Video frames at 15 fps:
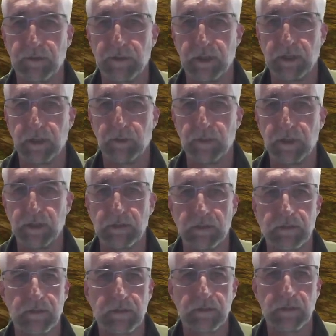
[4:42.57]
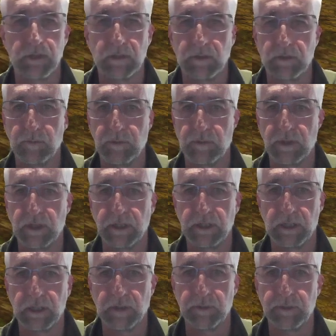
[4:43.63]
of the enemies
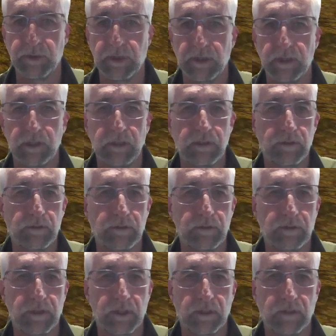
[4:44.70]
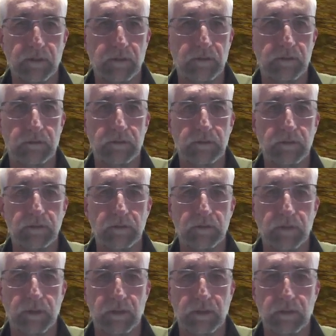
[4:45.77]
lining up to attack her.
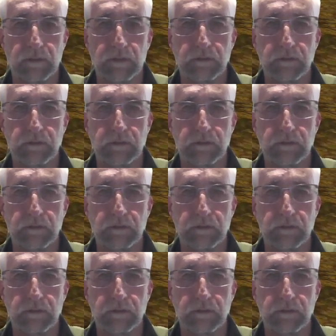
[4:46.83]
Okay.